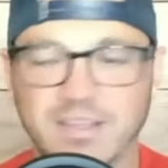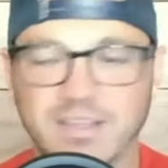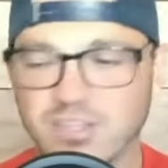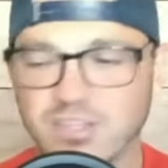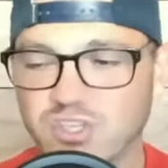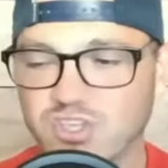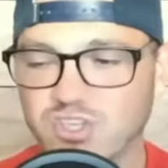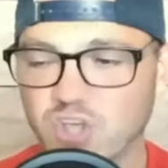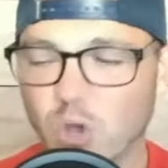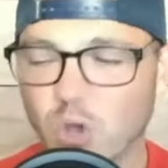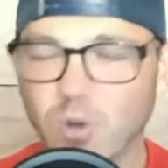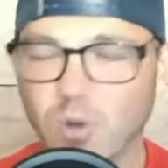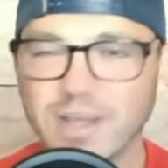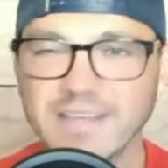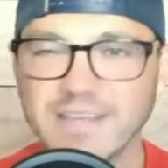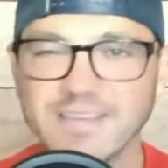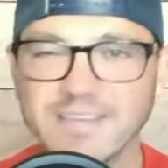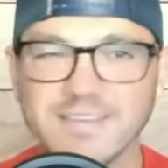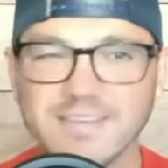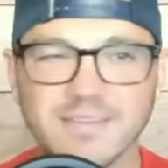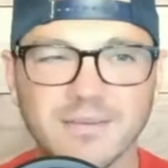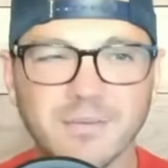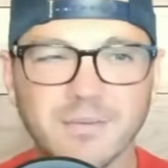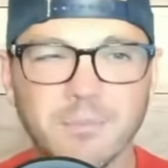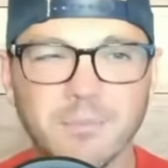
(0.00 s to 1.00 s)

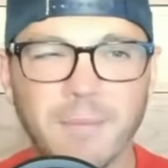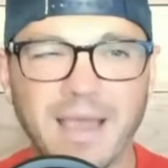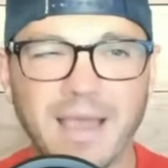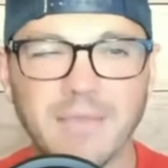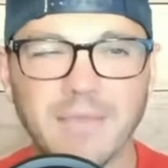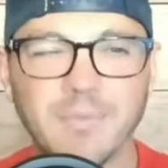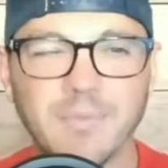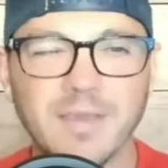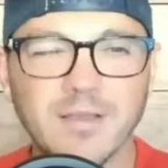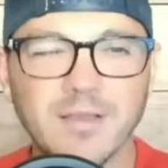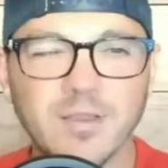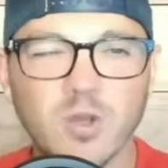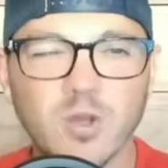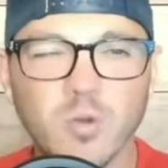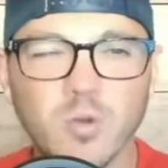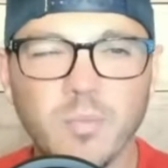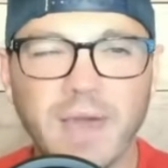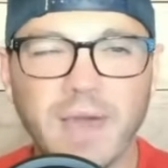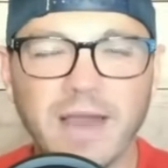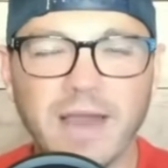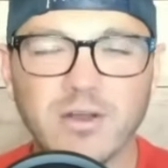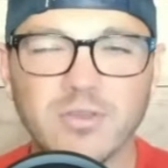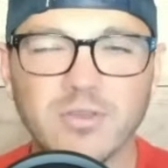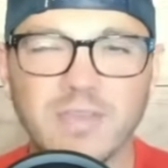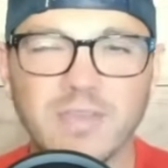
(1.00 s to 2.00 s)
Jonas might be a little
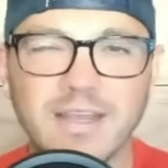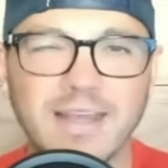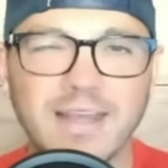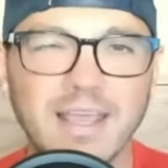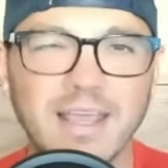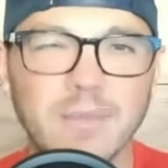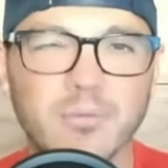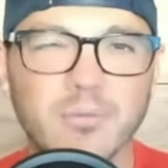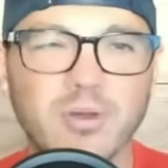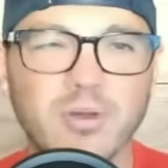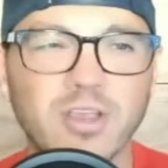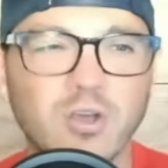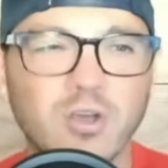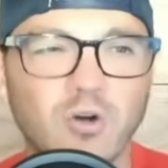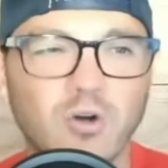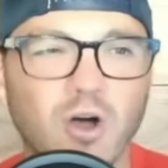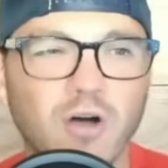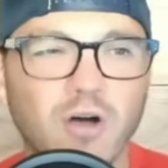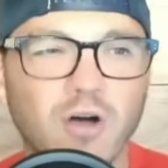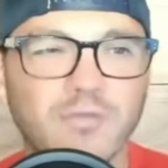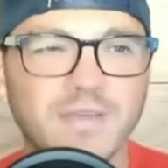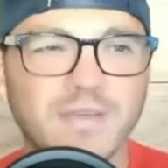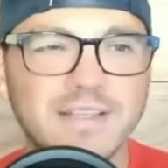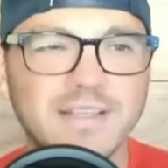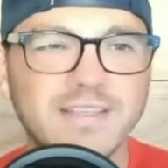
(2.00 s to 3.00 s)
better than Nick Pringle
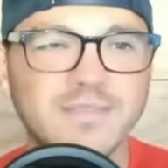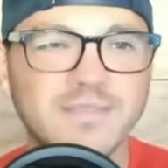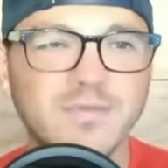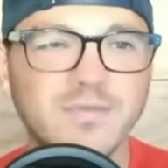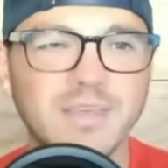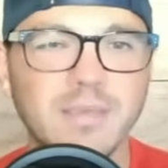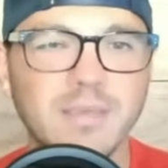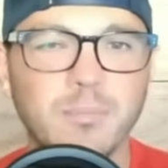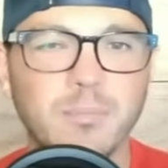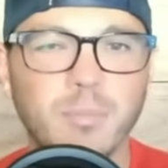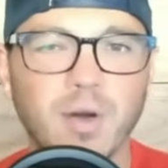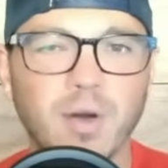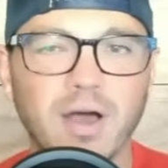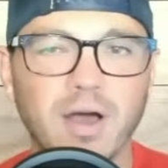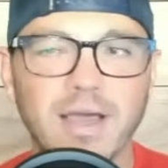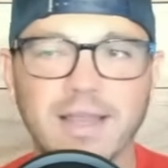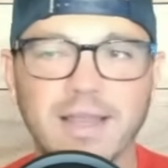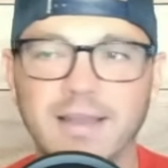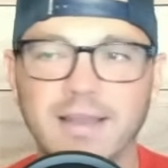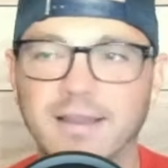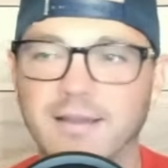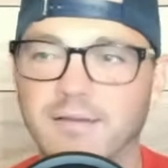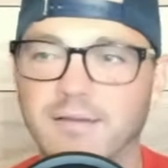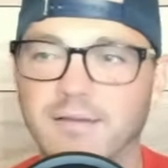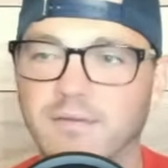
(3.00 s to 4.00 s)
offensively, but
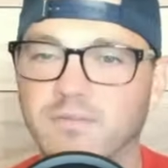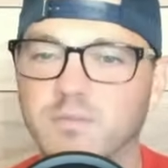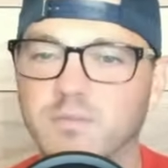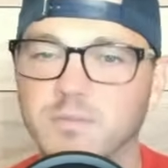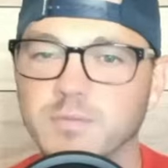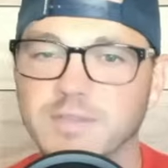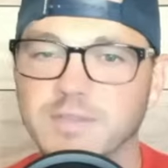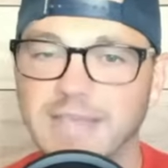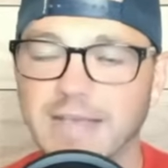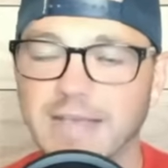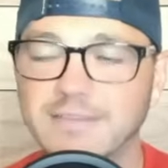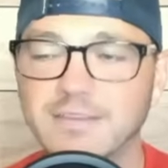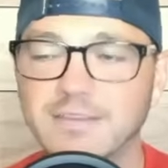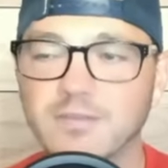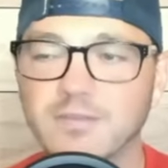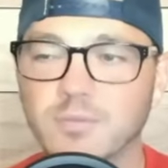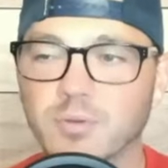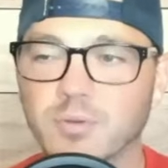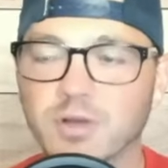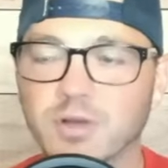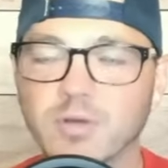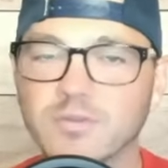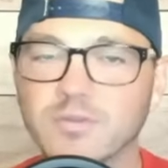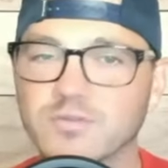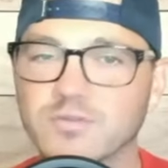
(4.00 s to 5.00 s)
from the sounds of it,
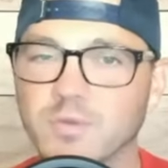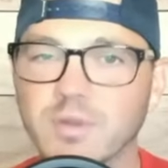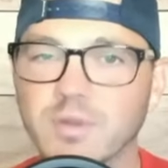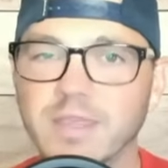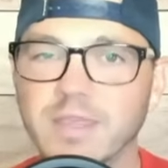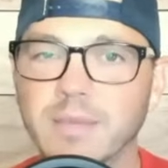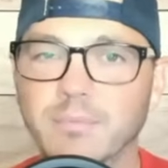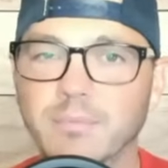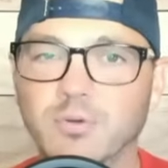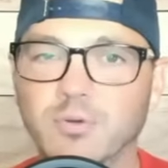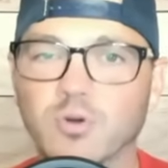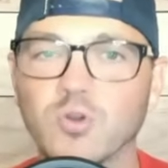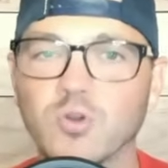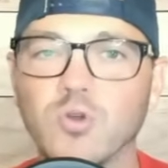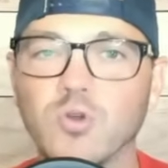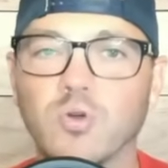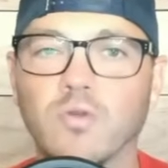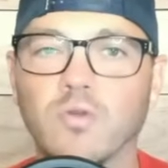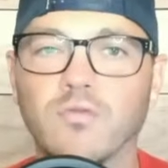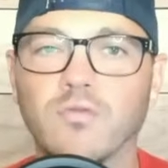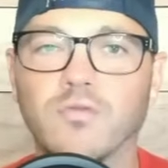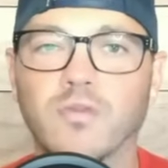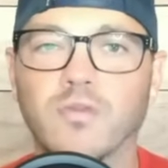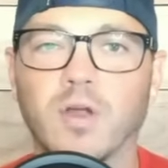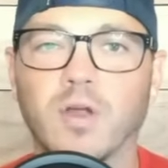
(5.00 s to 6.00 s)
Pringle's really
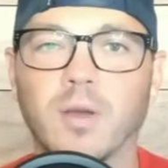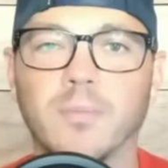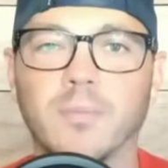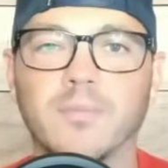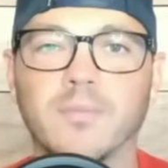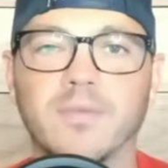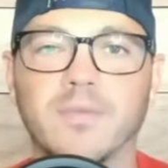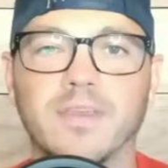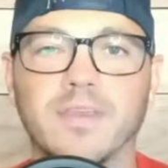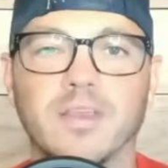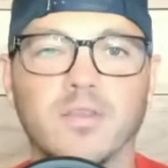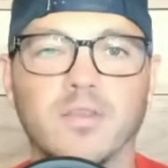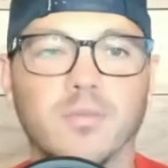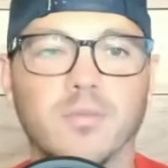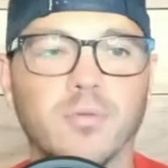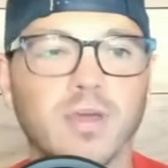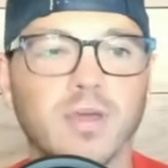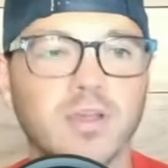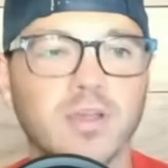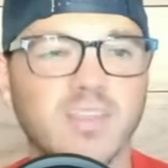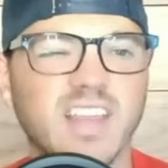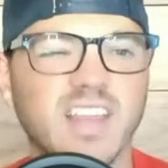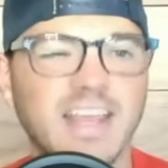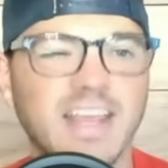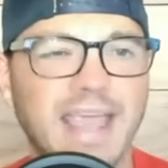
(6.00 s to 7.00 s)
improved from, the
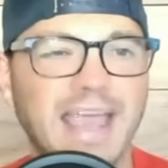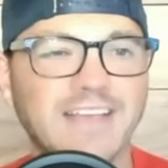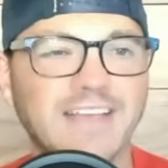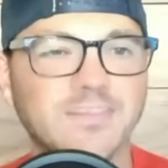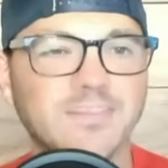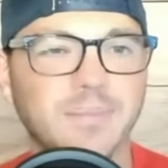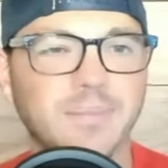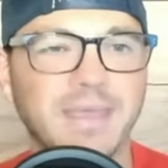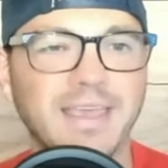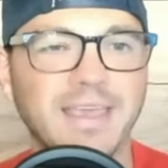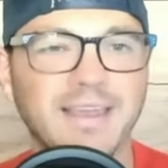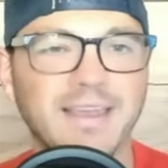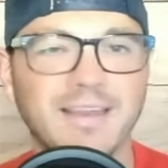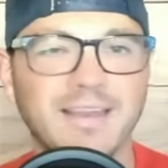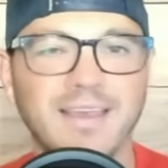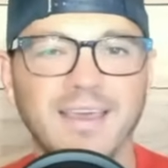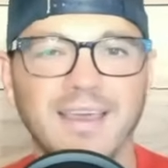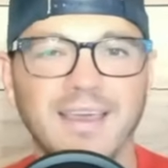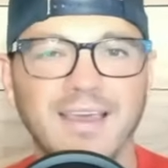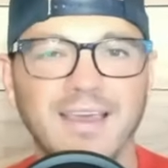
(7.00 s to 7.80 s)
player that he has been.